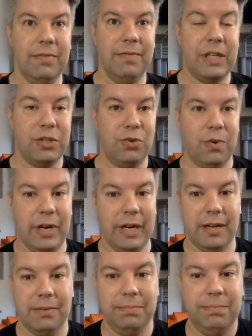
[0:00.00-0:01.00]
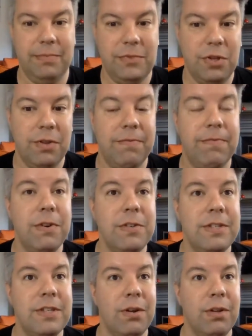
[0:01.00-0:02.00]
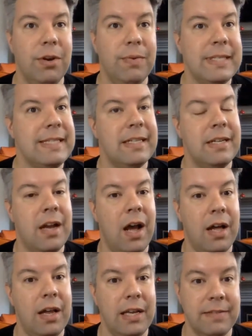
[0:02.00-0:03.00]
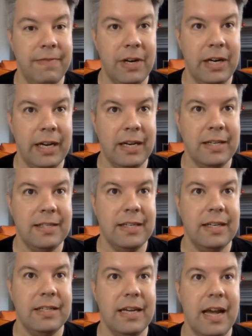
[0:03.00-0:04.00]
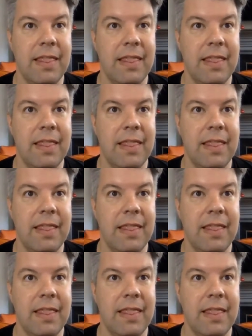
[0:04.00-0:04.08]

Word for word: Victoria. So the first solo is not is very innocent,